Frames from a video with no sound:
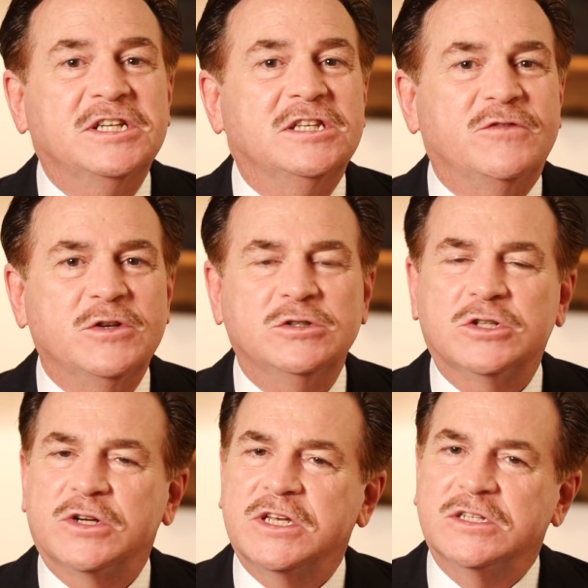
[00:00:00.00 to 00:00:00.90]
in the
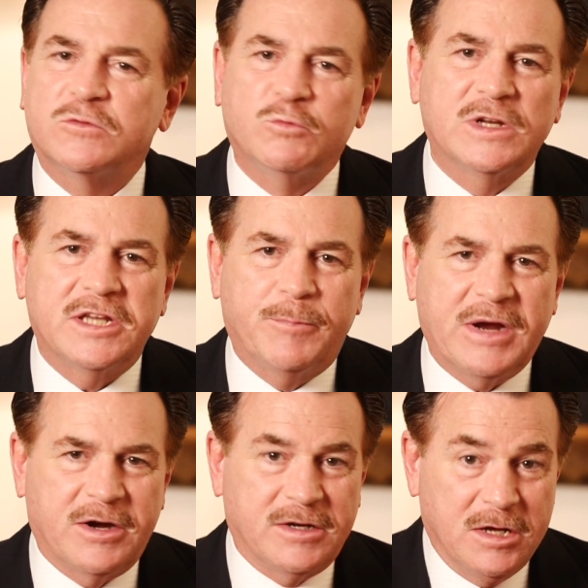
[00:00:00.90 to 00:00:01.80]
future is really
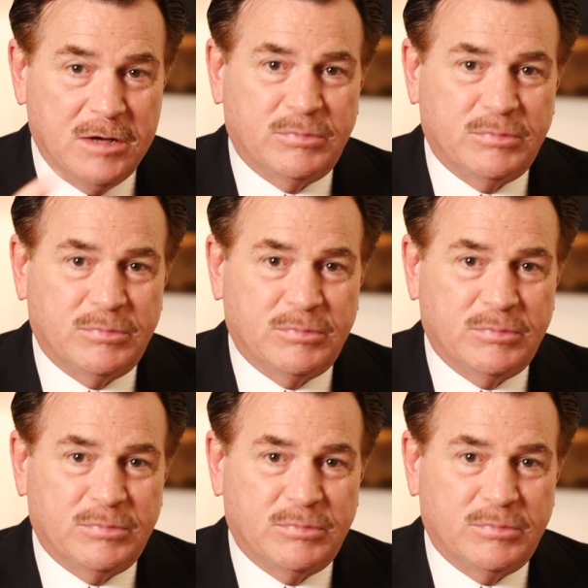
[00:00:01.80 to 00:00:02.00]
apparent.